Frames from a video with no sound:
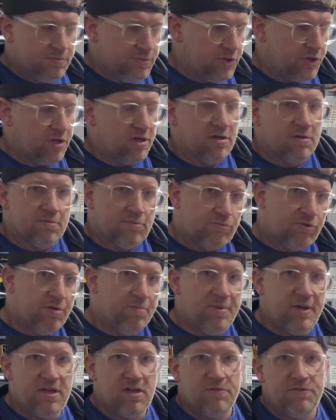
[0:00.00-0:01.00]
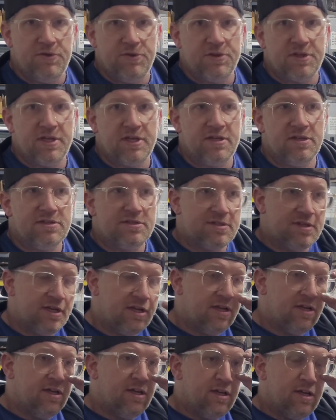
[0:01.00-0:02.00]
gonna repin a few things.
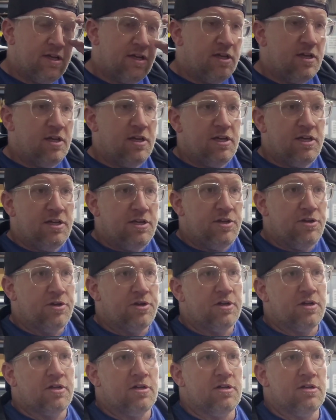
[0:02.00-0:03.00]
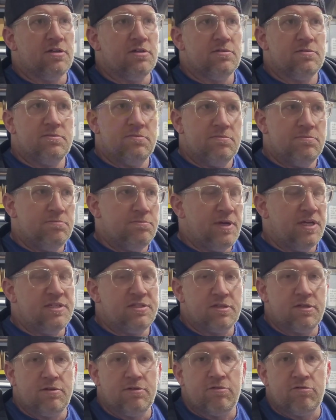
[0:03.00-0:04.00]
You're gonna
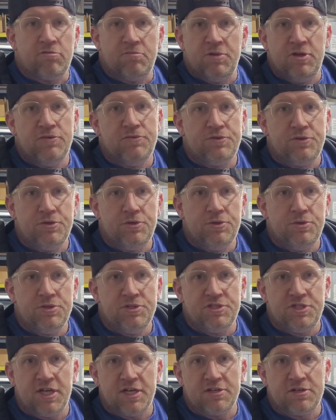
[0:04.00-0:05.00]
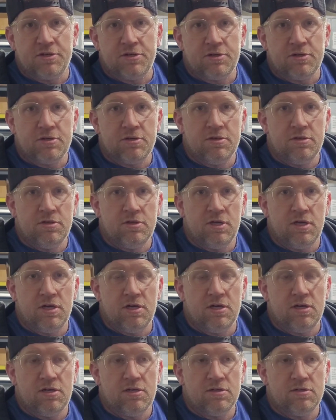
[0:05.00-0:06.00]
basically remove 2 injector
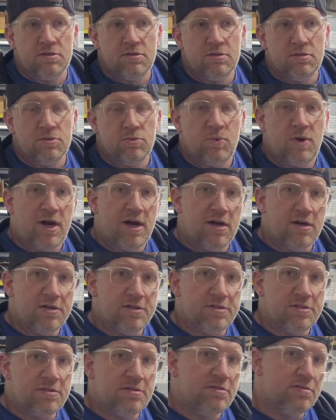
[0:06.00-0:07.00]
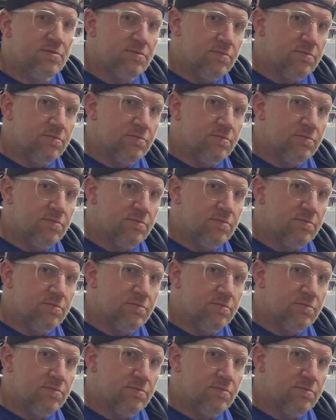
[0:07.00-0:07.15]
wires,